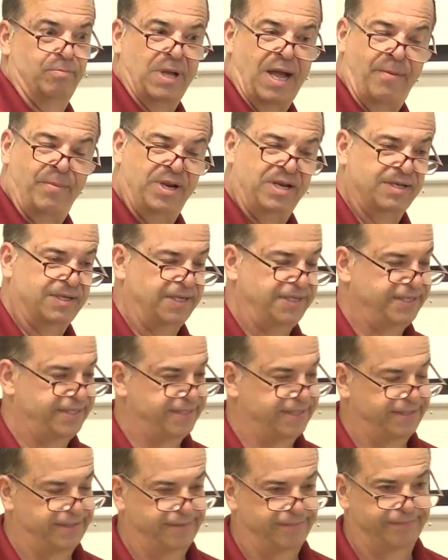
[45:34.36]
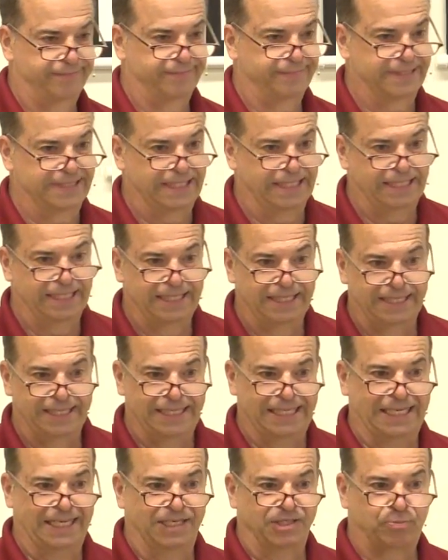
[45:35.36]
I mean, it's,
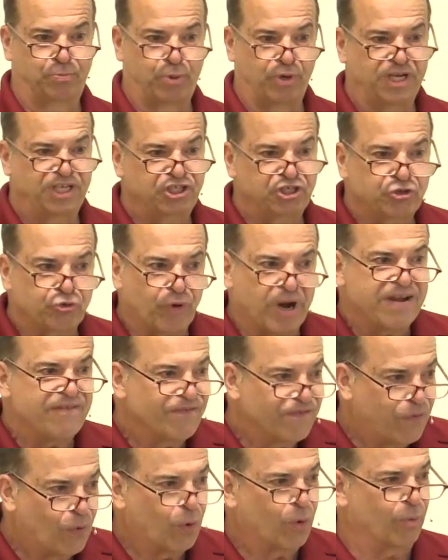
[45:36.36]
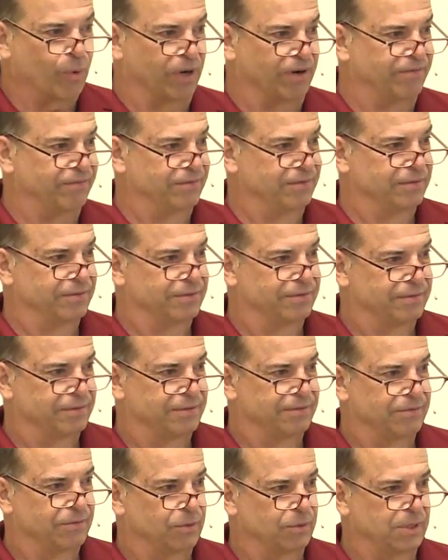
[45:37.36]
it's pretty straightforward.
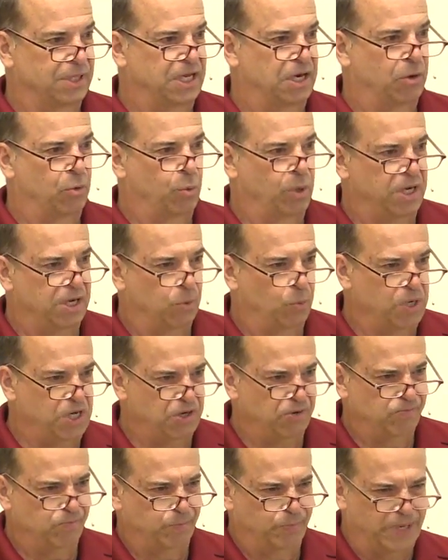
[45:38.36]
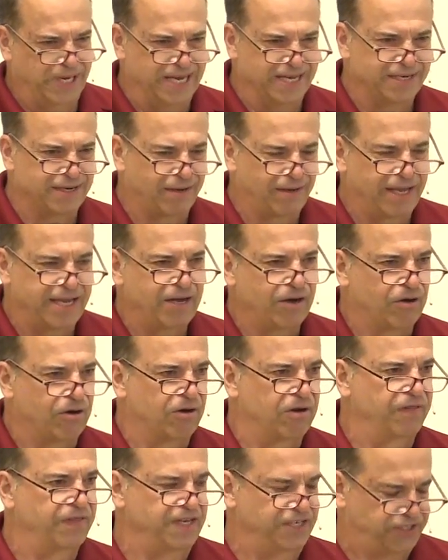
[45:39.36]
You know, when, when you begin to link
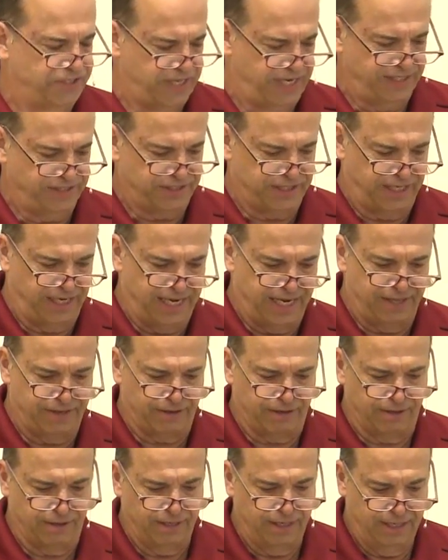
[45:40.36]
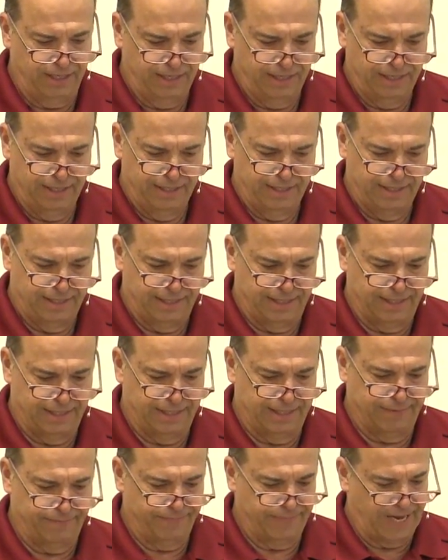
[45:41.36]
all these things together,
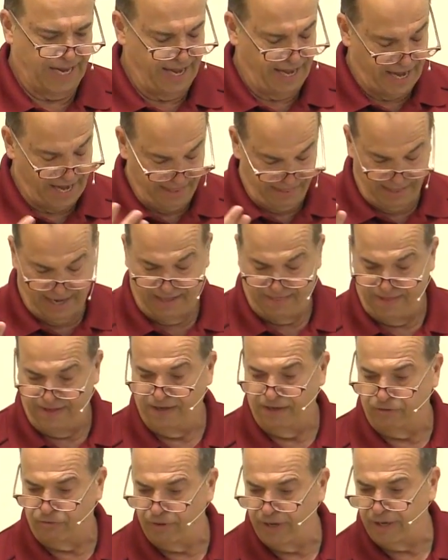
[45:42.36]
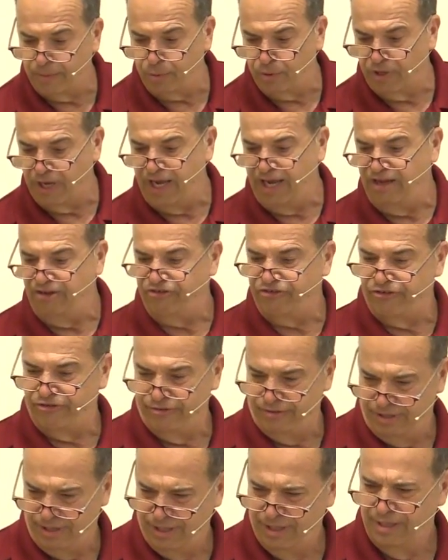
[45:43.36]
um, I, I, I think a credible
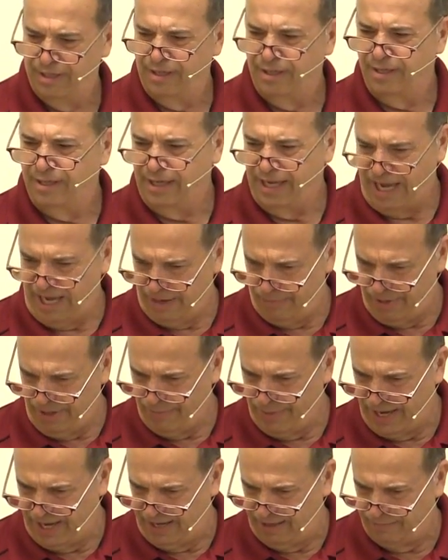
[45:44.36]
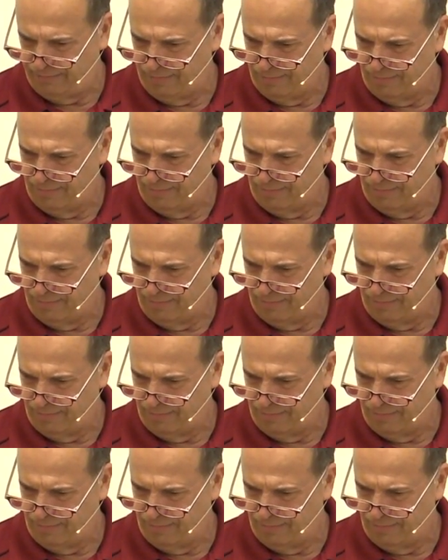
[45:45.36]
case can be made.